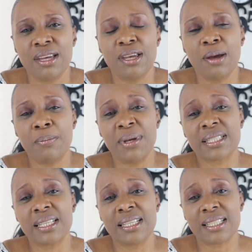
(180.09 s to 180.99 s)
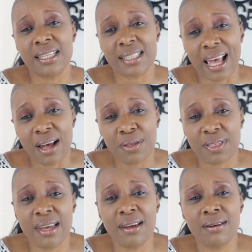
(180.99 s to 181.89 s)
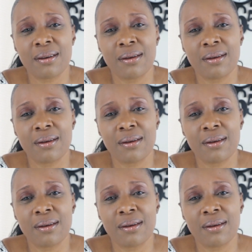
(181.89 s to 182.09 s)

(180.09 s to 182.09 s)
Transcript: Your business is out there